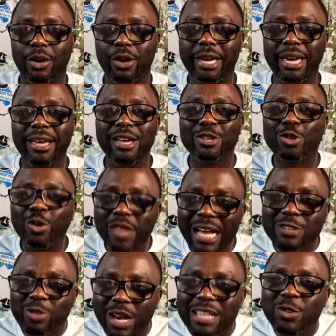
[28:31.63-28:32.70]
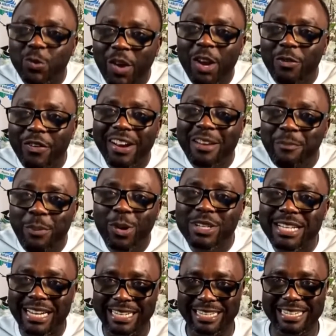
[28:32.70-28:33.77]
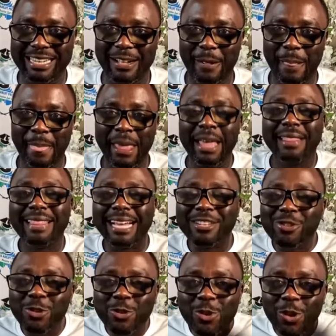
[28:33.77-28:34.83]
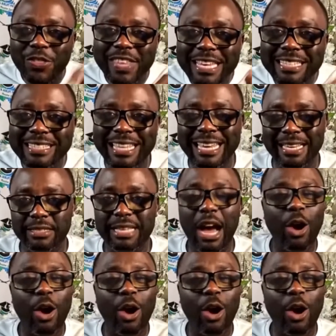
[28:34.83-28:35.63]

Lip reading: Okay, so that's why it's very, very important that you know these things.